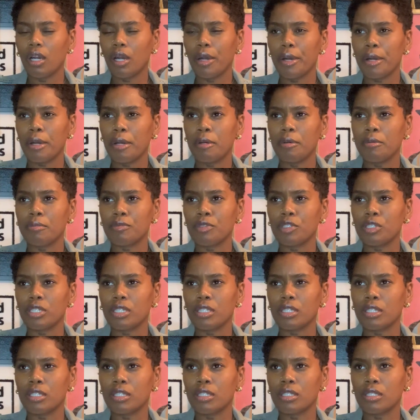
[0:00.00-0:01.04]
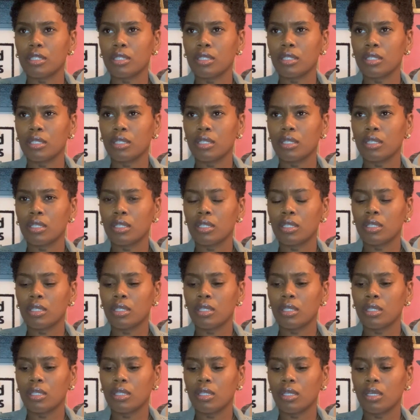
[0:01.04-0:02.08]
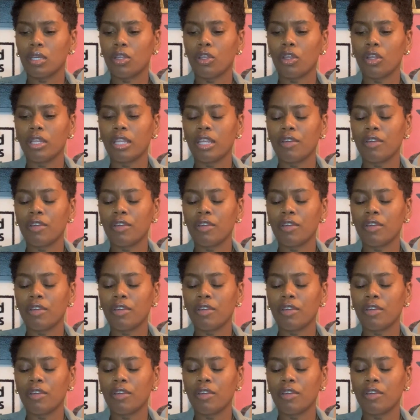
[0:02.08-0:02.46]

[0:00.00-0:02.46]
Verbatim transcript: Um, just your